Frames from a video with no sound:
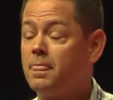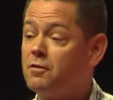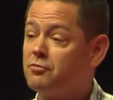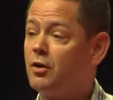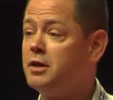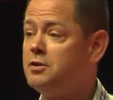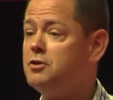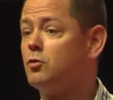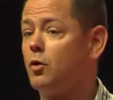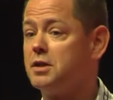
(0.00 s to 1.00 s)
The front end
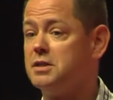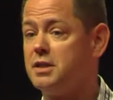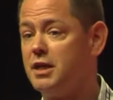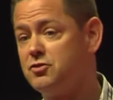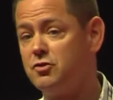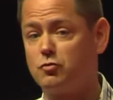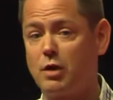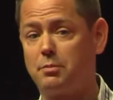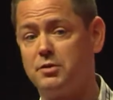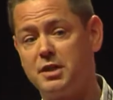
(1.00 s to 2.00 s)
of your organization is
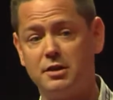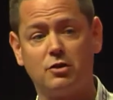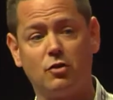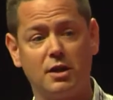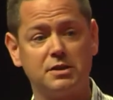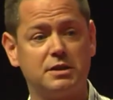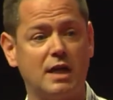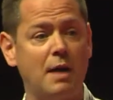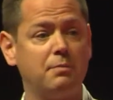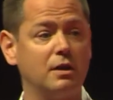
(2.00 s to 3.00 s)
represented across the
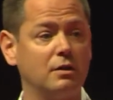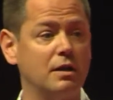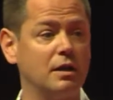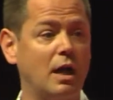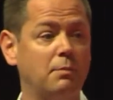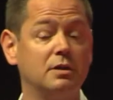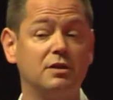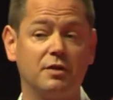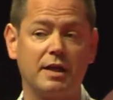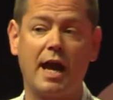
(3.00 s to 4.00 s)
top in a couple of
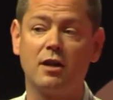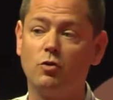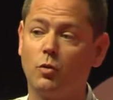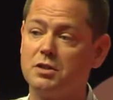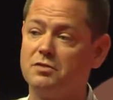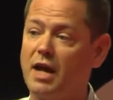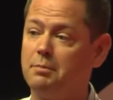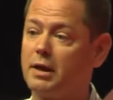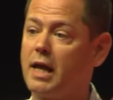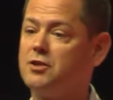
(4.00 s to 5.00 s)
different categories of
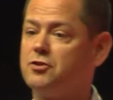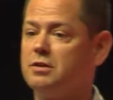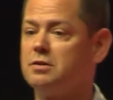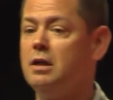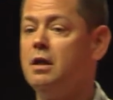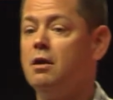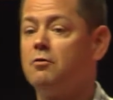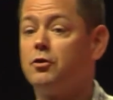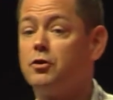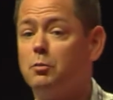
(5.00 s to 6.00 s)
applications
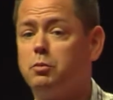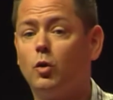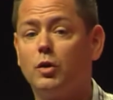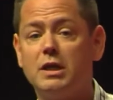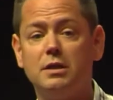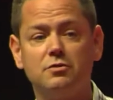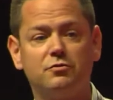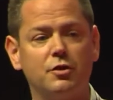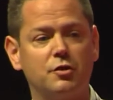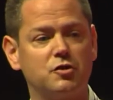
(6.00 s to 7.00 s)
for your employees,
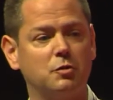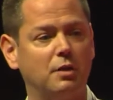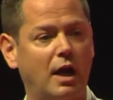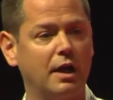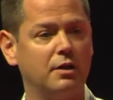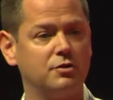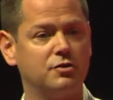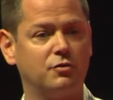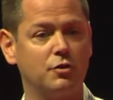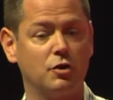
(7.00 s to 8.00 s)
for your
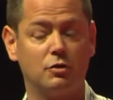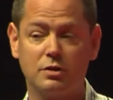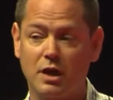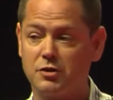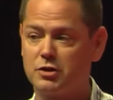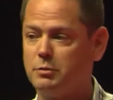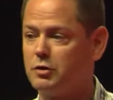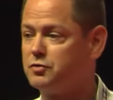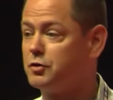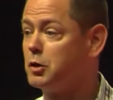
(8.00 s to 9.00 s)
suppliers, for your
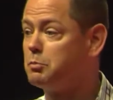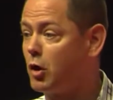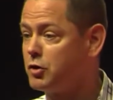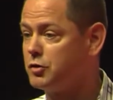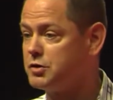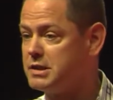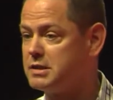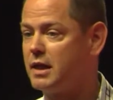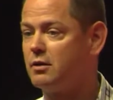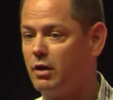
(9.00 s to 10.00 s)
customers, for your partners,
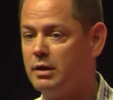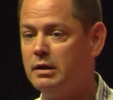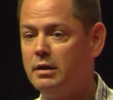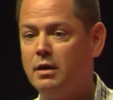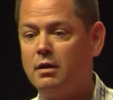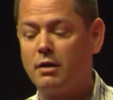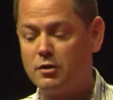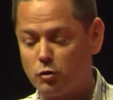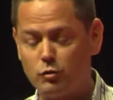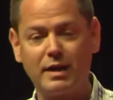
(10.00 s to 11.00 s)
et cetera.
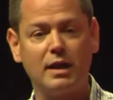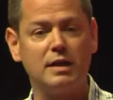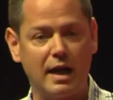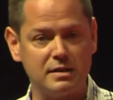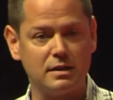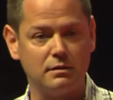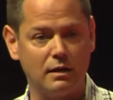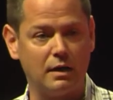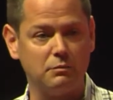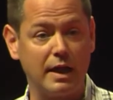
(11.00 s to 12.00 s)
Right, you'll recognize
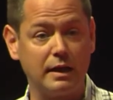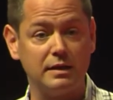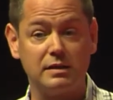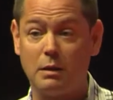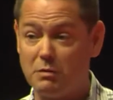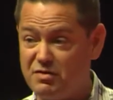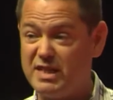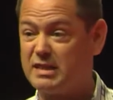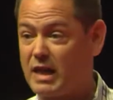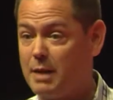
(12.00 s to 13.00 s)
likely some of
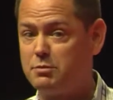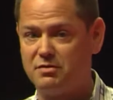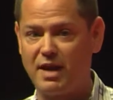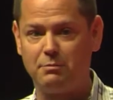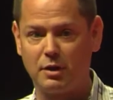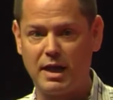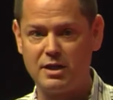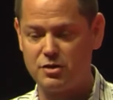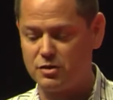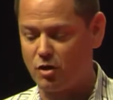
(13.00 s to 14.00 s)
these types of
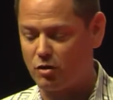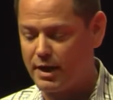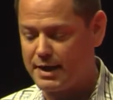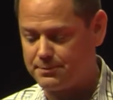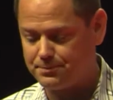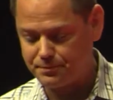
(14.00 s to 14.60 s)
applications already.